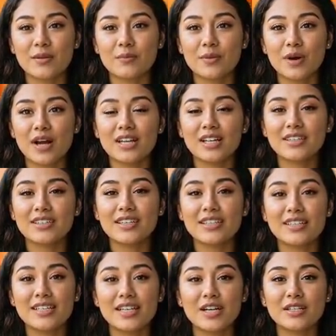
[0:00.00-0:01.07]
products that
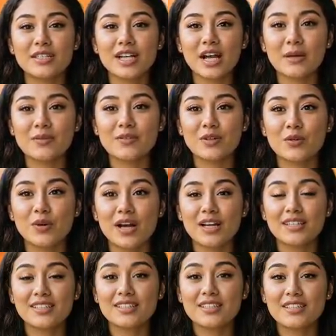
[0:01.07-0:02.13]
sit on top of the
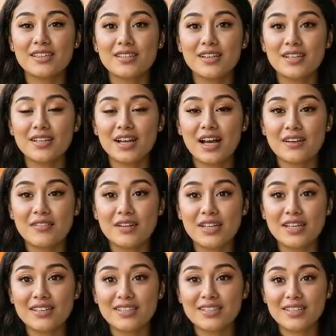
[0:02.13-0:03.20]
rust, cover
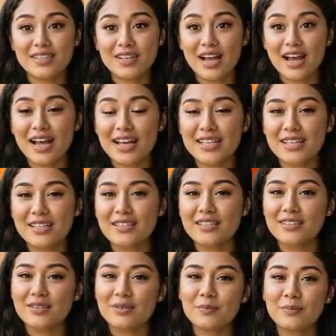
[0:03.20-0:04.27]
it, hide it,
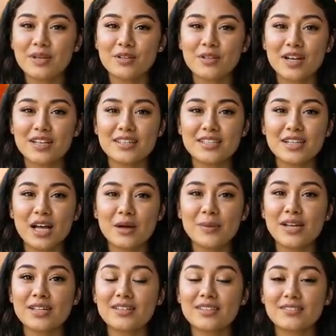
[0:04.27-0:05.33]
but do not stop
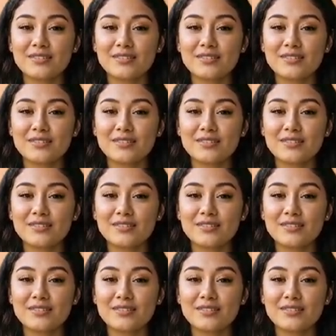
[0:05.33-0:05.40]
it.